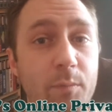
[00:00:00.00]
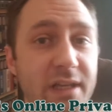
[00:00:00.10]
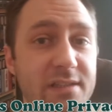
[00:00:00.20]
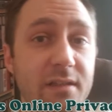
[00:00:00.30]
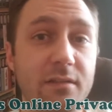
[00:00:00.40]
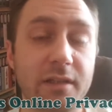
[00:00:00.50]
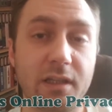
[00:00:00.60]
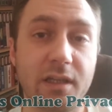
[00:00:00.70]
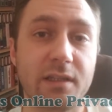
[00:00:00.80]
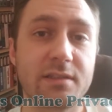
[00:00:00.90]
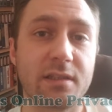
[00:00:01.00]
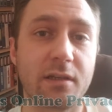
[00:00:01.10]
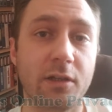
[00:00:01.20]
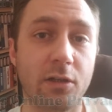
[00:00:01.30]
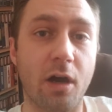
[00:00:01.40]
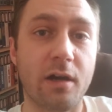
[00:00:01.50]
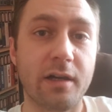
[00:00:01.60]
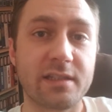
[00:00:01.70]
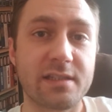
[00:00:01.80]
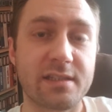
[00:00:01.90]
Basically, it's the law
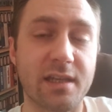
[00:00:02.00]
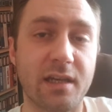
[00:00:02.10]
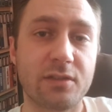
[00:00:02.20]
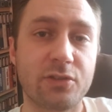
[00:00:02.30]
is set